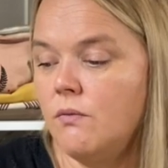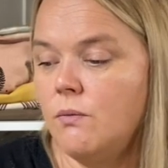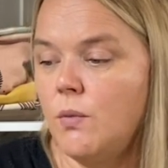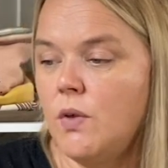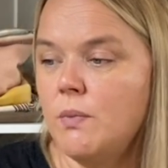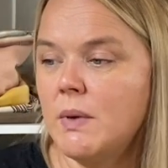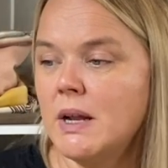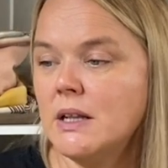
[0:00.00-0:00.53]

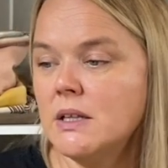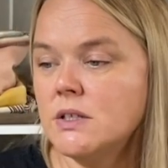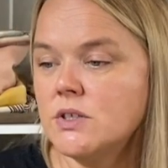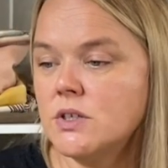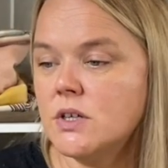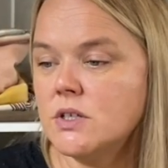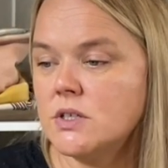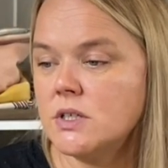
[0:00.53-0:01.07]
With metal and
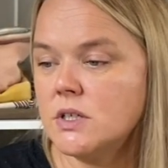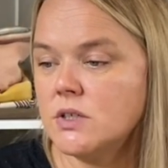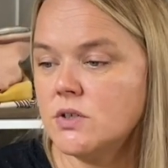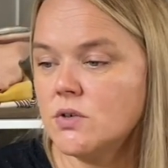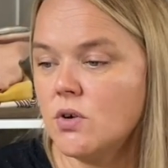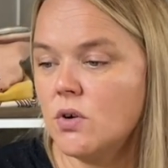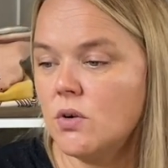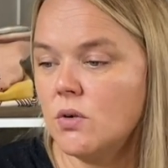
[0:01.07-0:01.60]
tush it's
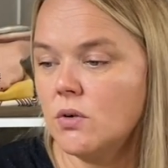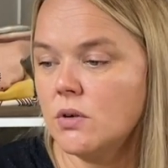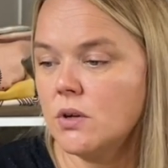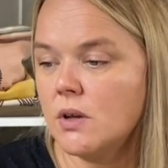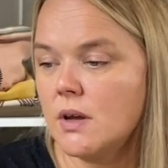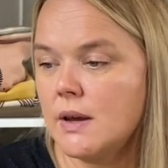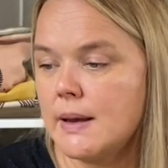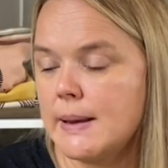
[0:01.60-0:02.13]
called
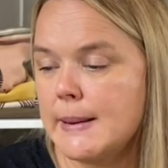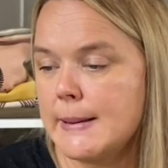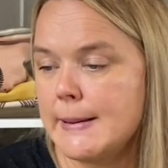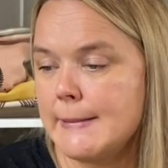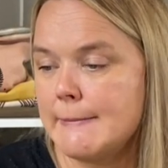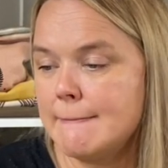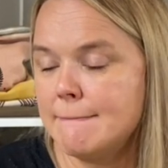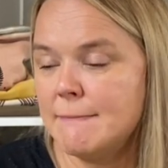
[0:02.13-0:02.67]

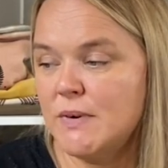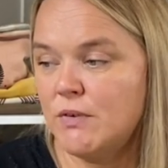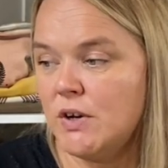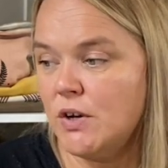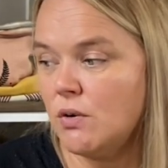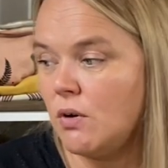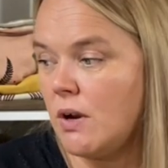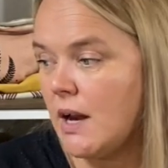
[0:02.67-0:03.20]

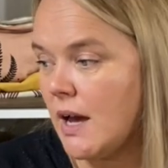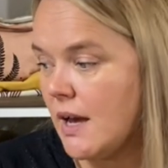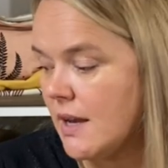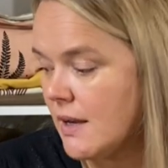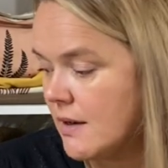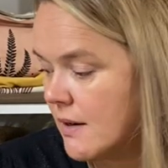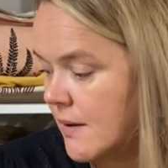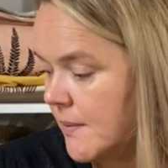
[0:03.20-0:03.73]
merino
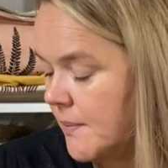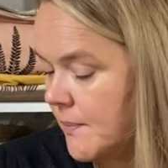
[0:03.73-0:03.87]
light.